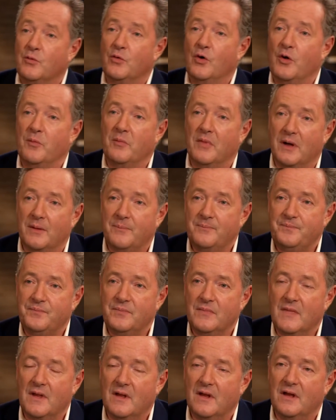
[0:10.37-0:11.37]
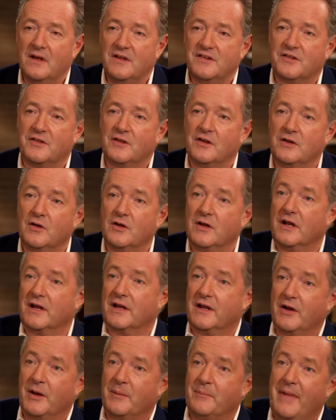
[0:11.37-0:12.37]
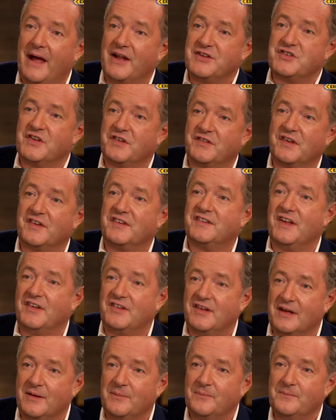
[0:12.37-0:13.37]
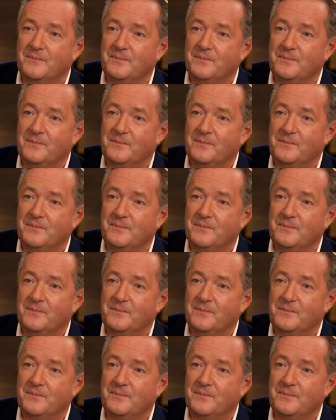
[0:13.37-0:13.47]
rumour is that you're going to go to Manchester City.